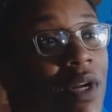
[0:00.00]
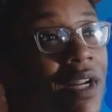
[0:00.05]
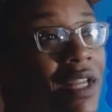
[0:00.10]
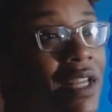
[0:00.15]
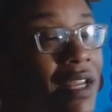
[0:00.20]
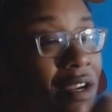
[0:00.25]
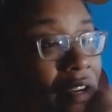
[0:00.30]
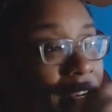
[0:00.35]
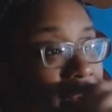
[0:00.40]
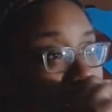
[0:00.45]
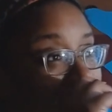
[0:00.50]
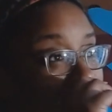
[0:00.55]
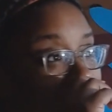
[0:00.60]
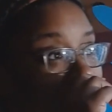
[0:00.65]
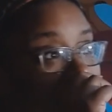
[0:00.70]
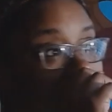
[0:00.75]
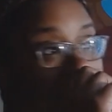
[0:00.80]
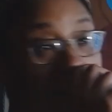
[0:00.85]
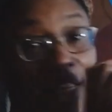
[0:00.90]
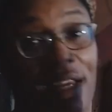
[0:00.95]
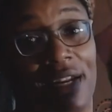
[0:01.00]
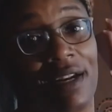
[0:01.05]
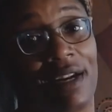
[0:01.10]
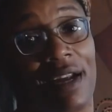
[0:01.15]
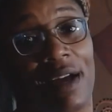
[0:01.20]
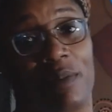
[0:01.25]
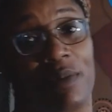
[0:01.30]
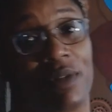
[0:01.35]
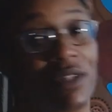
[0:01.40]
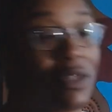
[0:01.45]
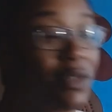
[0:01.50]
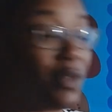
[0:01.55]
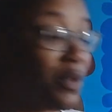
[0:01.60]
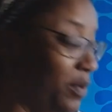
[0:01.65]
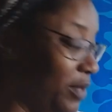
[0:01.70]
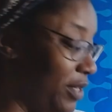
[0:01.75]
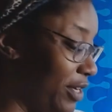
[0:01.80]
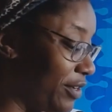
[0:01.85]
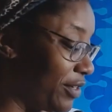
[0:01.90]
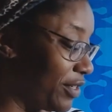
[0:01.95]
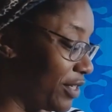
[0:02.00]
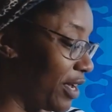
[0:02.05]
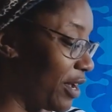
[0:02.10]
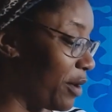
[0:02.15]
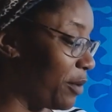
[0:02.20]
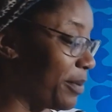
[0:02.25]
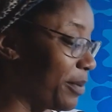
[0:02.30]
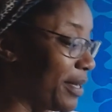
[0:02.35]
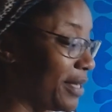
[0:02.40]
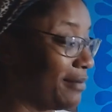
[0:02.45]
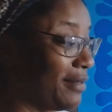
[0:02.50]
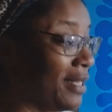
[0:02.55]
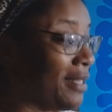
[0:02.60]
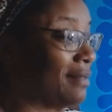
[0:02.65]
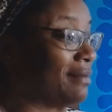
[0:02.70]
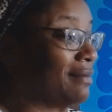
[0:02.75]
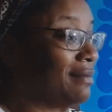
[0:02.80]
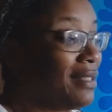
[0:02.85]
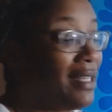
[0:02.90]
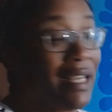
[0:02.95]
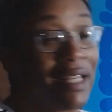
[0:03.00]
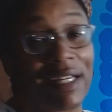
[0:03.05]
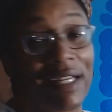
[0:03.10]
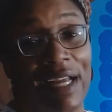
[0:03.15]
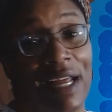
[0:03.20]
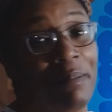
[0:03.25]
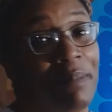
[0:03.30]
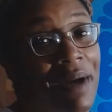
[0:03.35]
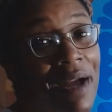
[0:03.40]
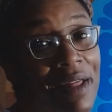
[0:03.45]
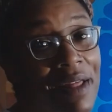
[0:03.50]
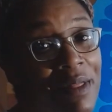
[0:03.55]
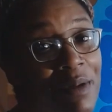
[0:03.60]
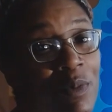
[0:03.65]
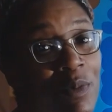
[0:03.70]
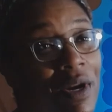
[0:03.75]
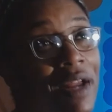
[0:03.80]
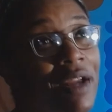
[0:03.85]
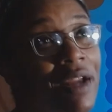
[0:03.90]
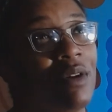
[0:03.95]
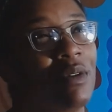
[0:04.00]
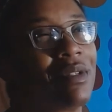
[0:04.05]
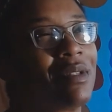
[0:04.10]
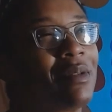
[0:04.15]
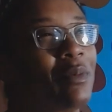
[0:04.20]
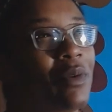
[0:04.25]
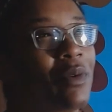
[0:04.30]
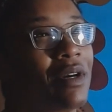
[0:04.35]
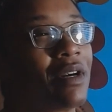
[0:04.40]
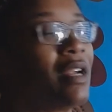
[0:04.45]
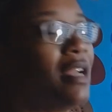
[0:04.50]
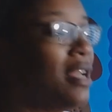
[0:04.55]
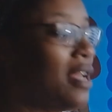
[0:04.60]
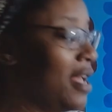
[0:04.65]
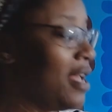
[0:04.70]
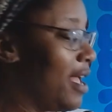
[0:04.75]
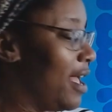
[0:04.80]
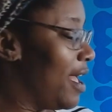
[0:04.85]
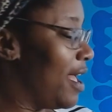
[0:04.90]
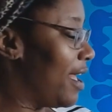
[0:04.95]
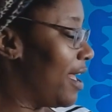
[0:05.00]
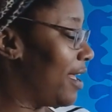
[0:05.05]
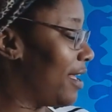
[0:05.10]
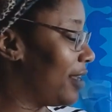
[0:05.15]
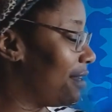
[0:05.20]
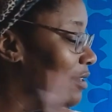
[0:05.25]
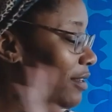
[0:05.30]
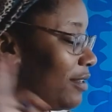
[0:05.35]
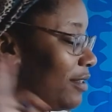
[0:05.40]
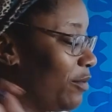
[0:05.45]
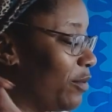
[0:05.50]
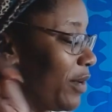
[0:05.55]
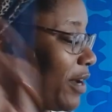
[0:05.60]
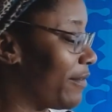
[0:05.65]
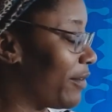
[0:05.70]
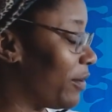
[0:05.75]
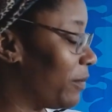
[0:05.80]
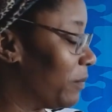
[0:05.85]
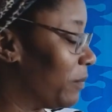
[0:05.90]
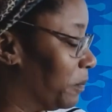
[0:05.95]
a year like I had said I would do years ago, but kind of buy them when I go somewhere and whatever.